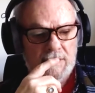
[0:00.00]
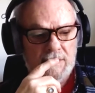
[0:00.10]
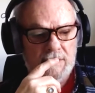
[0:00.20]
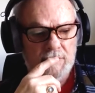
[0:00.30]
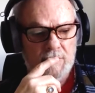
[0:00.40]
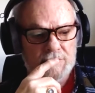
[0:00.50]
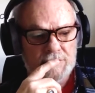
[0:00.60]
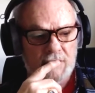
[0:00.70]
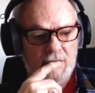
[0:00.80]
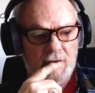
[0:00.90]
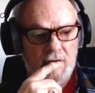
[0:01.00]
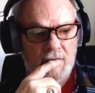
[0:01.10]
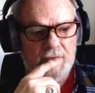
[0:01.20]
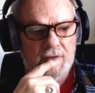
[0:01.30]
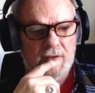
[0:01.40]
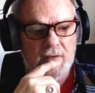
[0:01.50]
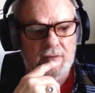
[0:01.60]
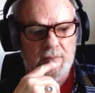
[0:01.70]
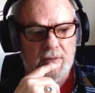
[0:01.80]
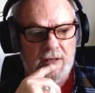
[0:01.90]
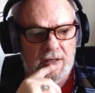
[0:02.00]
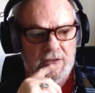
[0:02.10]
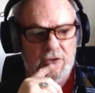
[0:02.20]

uh, we started off, everybody